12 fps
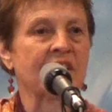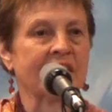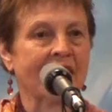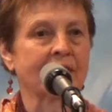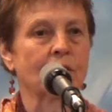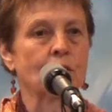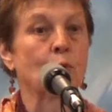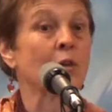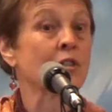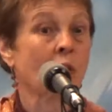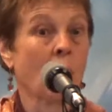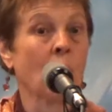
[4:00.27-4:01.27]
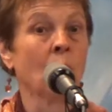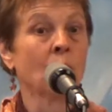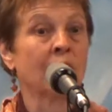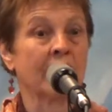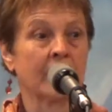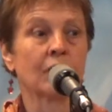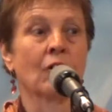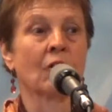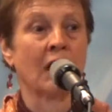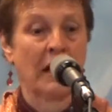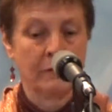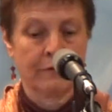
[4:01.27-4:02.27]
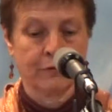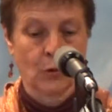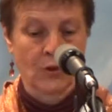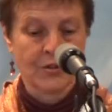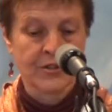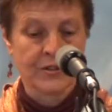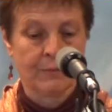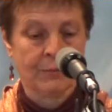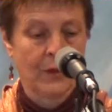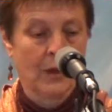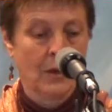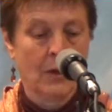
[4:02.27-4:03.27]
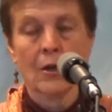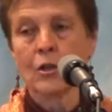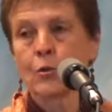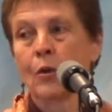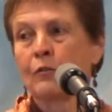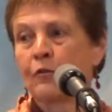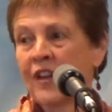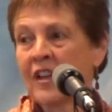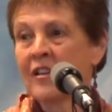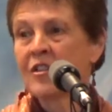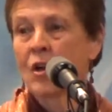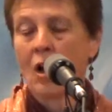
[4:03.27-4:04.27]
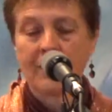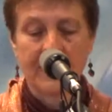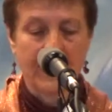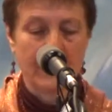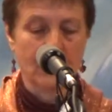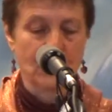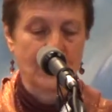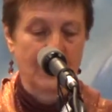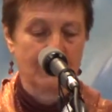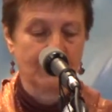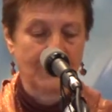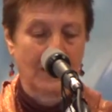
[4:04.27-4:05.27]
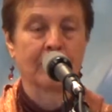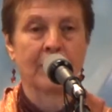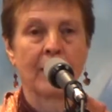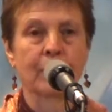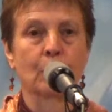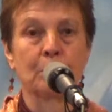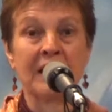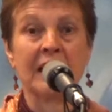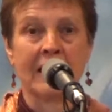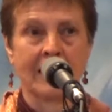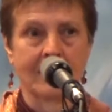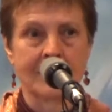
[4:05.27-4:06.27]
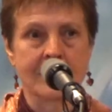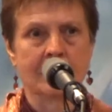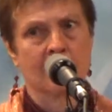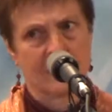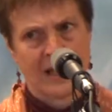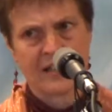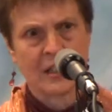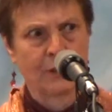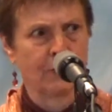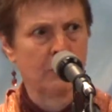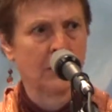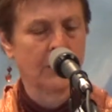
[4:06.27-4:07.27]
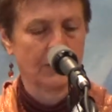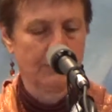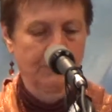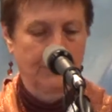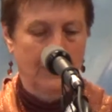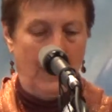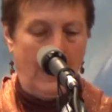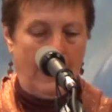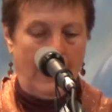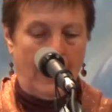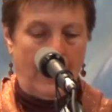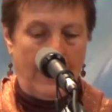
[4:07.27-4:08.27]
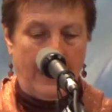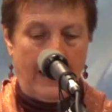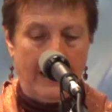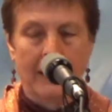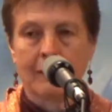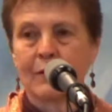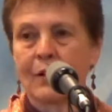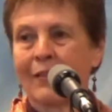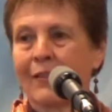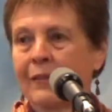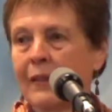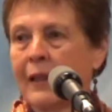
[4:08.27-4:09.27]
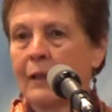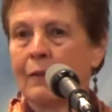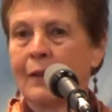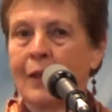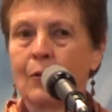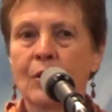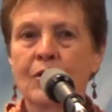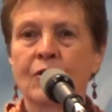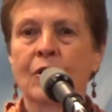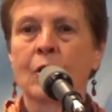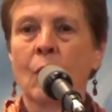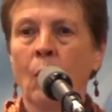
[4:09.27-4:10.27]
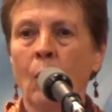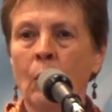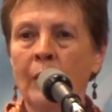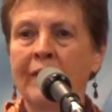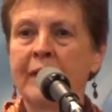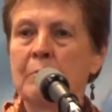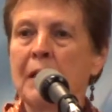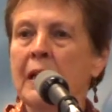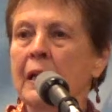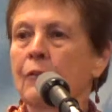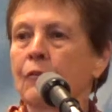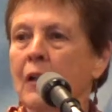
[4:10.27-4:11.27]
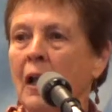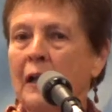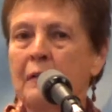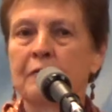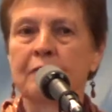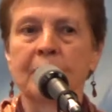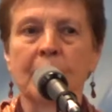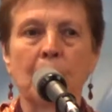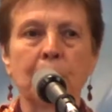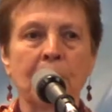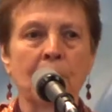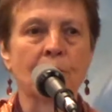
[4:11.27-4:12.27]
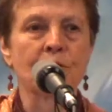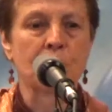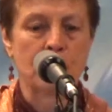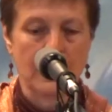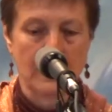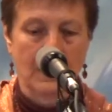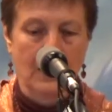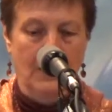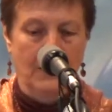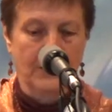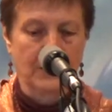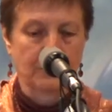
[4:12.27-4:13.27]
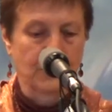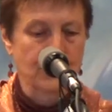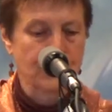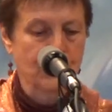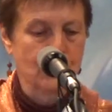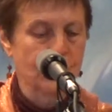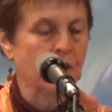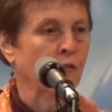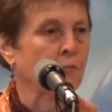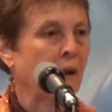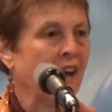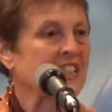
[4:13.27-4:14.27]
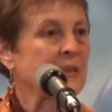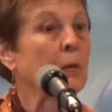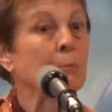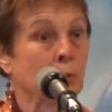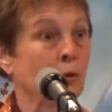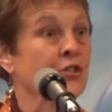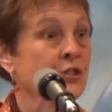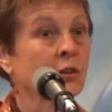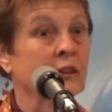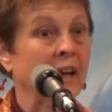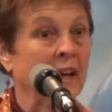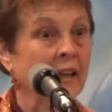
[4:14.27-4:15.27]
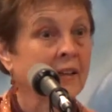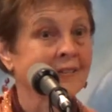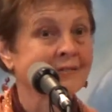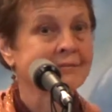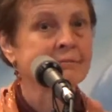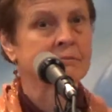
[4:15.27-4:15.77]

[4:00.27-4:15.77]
connected to its own inner life force, so it feeds on the energy of other beings. Does that sound familiar? And in which the goal and the meaning of life appears to be the pursuit of maximum personal gain.